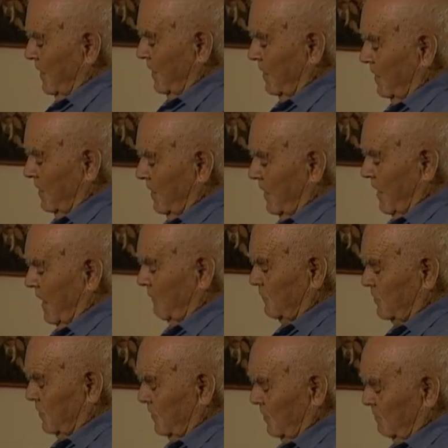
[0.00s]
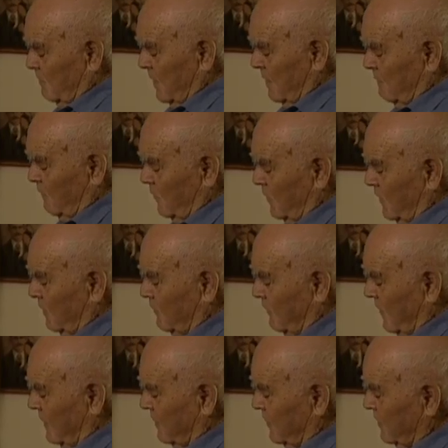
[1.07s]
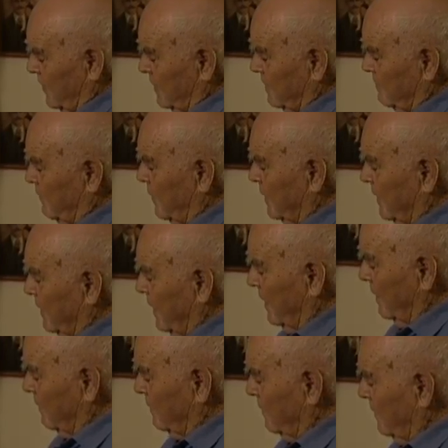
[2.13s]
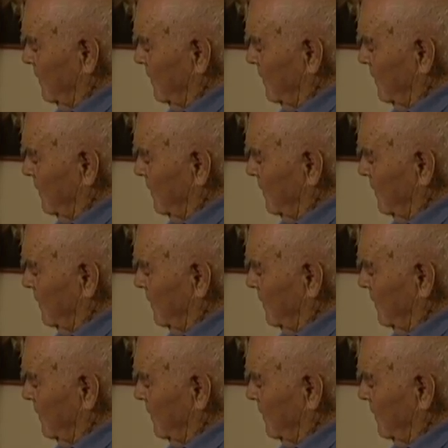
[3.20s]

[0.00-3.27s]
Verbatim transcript: And I was a little mean when he was trying to shake the buggy down.